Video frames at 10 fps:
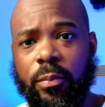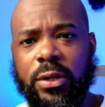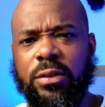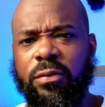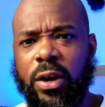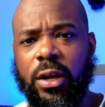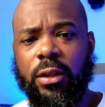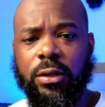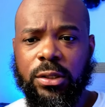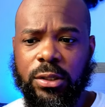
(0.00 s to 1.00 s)
But it's a very
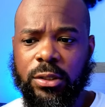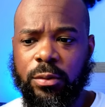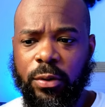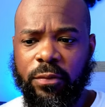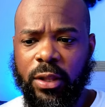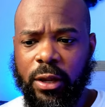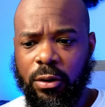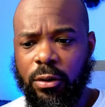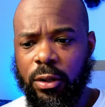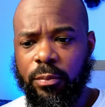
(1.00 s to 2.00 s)
clunky system. You have to, like,
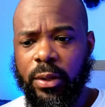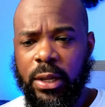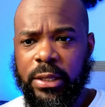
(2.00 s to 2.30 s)
call them,